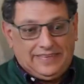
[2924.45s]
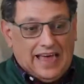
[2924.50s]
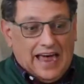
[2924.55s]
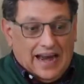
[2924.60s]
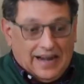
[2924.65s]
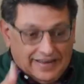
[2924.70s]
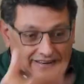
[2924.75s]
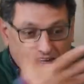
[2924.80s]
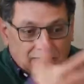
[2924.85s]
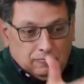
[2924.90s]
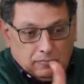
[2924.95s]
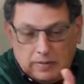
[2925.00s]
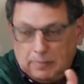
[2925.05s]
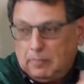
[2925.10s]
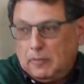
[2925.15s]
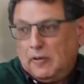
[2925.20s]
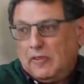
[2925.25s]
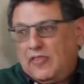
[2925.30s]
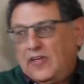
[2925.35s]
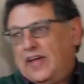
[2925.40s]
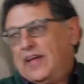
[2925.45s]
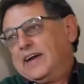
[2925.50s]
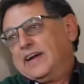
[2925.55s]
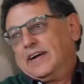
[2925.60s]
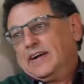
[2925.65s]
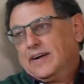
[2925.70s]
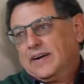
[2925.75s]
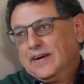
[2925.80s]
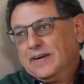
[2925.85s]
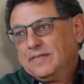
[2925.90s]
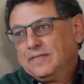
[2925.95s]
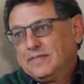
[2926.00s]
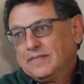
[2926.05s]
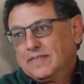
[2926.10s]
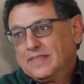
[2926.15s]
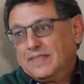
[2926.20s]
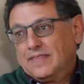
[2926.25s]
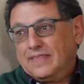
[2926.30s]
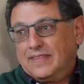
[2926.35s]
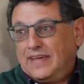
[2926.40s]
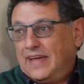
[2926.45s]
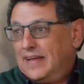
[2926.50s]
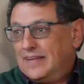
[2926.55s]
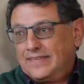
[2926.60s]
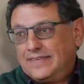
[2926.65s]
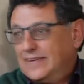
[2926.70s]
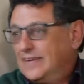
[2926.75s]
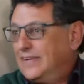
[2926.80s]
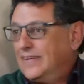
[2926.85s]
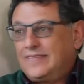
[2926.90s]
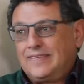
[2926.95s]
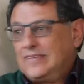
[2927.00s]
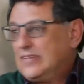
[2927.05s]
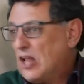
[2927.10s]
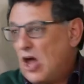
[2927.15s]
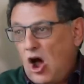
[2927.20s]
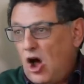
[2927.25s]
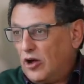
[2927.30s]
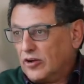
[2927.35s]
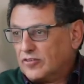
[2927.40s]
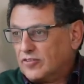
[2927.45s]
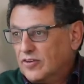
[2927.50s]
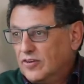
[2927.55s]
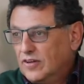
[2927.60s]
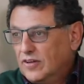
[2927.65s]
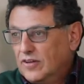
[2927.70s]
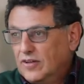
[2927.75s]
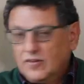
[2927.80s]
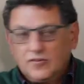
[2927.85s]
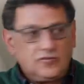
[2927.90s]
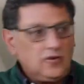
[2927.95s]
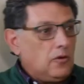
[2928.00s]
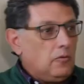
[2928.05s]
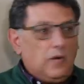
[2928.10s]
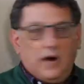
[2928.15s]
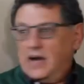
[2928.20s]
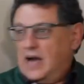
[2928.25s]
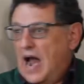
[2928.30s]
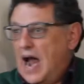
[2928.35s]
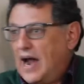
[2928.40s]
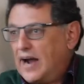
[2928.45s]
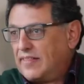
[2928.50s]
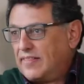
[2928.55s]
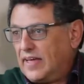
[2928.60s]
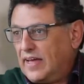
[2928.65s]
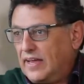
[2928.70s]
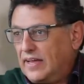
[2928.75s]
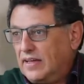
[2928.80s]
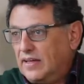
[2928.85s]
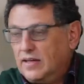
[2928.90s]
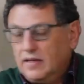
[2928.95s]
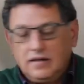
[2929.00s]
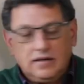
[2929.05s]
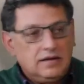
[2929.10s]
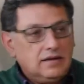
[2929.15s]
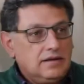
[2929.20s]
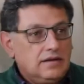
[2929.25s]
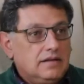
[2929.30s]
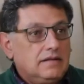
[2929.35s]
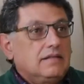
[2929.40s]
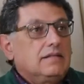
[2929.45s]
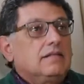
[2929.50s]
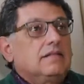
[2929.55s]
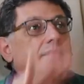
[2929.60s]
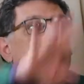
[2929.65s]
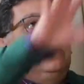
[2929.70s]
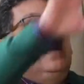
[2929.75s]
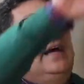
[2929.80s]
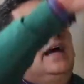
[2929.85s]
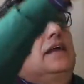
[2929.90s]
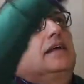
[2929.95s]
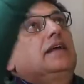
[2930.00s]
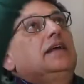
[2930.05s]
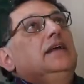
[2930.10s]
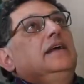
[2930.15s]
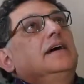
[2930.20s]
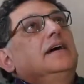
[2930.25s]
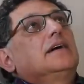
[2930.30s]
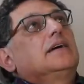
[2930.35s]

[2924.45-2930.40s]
are these people there? The answer is not. So where are they? They are here.